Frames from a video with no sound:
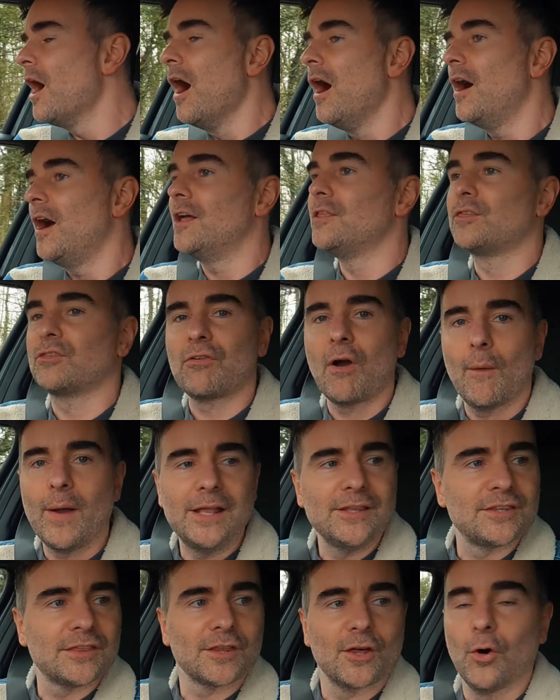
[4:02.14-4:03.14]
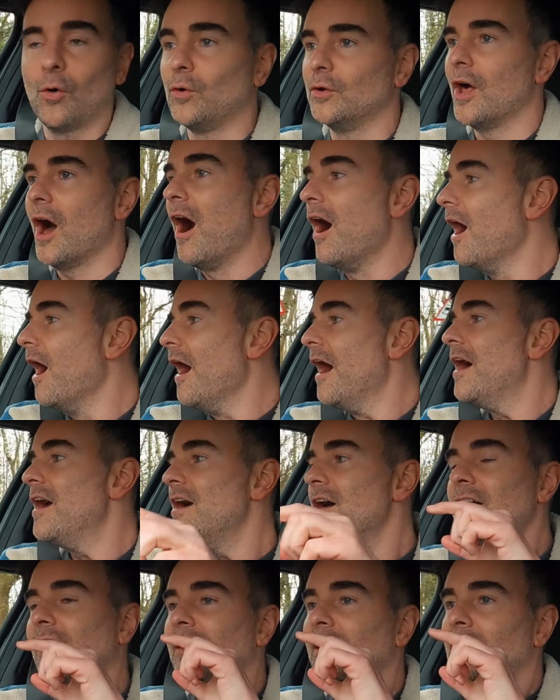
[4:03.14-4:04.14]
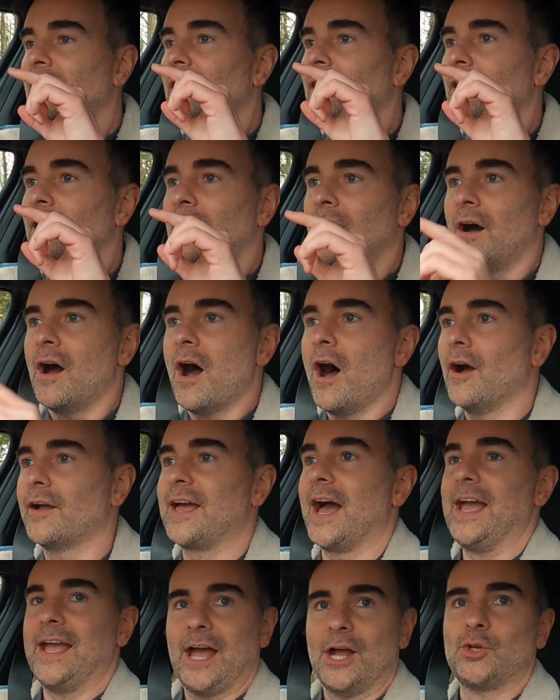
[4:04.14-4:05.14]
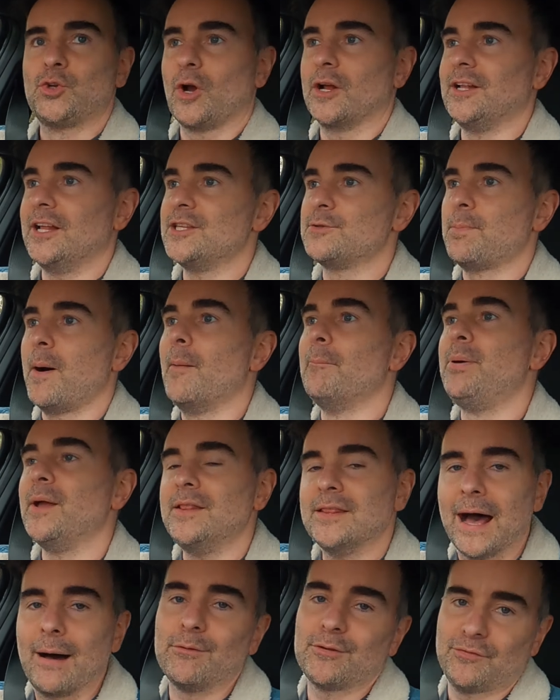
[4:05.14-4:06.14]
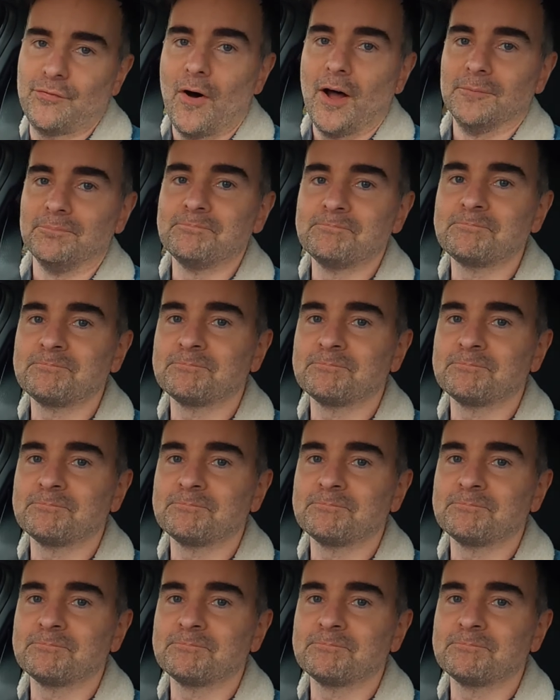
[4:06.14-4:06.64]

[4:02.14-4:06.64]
and throw it into the corner. Okay, adrenaline's pumping, that was fun.